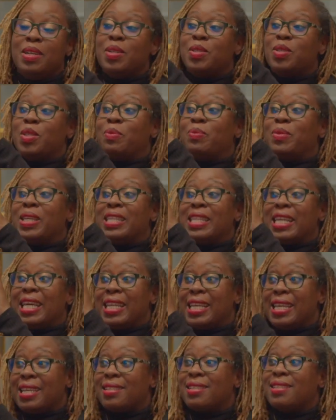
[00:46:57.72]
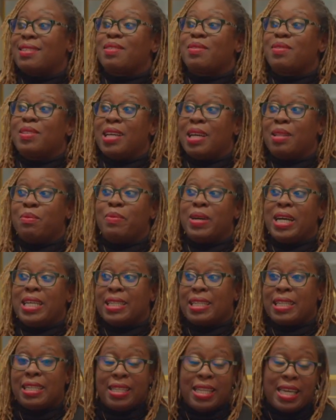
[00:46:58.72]
something that is done by the
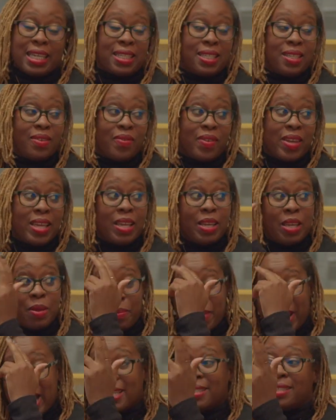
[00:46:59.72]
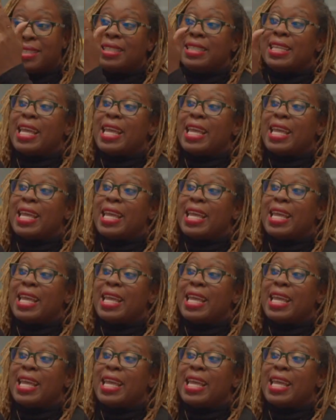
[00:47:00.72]
collective, imagined